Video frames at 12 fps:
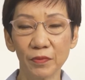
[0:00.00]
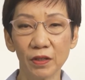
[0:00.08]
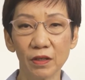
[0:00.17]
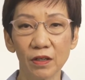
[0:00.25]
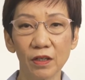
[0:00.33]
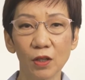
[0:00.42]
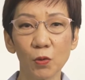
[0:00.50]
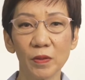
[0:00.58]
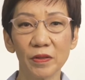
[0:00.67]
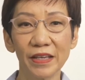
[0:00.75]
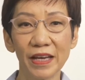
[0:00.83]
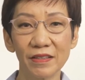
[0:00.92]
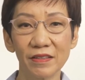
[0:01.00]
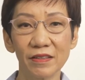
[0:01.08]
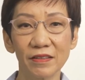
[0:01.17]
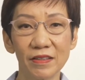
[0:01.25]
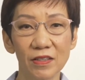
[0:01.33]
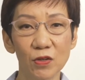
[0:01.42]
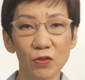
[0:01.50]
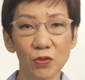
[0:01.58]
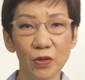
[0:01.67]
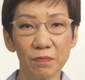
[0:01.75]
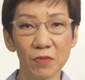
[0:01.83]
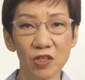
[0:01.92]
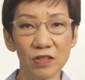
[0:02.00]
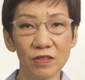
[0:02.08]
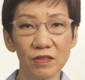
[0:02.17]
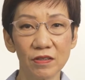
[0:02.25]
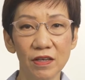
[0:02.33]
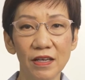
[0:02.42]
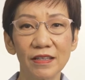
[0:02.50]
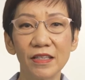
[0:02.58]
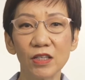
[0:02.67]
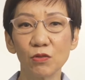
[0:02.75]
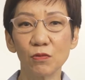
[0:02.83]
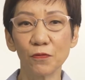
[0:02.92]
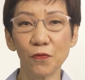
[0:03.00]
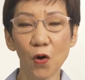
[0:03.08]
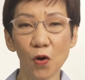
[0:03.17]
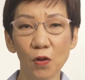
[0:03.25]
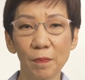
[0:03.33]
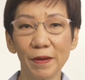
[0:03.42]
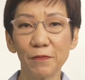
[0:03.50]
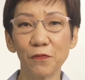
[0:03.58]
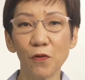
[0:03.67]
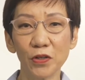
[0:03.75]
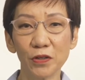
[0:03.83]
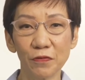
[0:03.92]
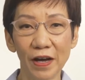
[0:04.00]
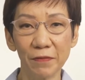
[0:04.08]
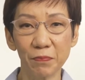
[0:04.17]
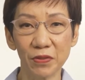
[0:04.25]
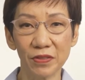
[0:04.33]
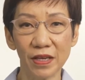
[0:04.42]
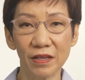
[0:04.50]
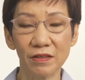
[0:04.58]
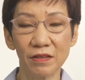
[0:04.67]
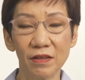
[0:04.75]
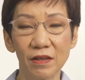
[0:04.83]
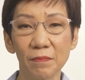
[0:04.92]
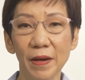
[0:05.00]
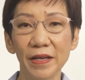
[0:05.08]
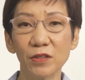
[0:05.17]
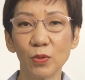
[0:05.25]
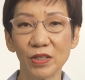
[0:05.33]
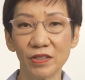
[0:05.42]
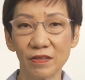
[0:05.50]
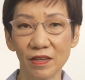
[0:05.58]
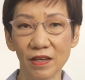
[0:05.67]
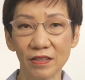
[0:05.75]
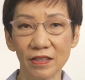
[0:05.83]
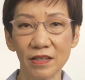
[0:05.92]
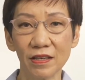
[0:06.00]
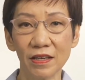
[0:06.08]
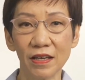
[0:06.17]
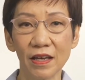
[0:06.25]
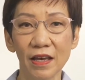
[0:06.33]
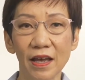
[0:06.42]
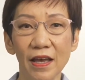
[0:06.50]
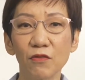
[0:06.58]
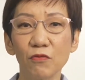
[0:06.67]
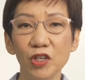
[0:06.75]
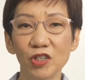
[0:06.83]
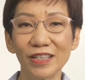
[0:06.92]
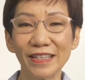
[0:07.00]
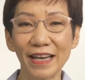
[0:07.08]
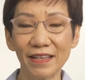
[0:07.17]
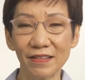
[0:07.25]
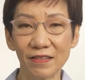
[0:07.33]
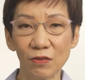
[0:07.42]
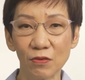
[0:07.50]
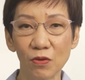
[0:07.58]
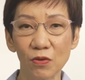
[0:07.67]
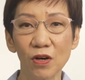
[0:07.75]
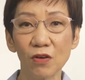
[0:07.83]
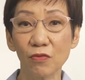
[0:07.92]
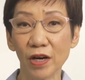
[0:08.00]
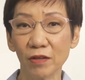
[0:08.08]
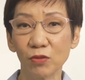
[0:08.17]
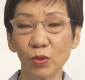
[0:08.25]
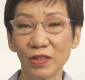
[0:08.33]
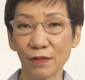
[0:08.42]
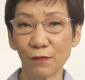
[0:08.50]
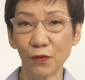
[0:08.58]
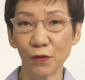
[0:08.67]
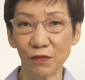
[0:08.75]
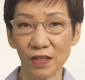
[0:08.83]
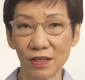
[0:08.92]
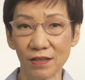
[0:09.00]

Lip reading: global net CO2 emissions need to fall by 45% by 2030 and reach net zero around 2050.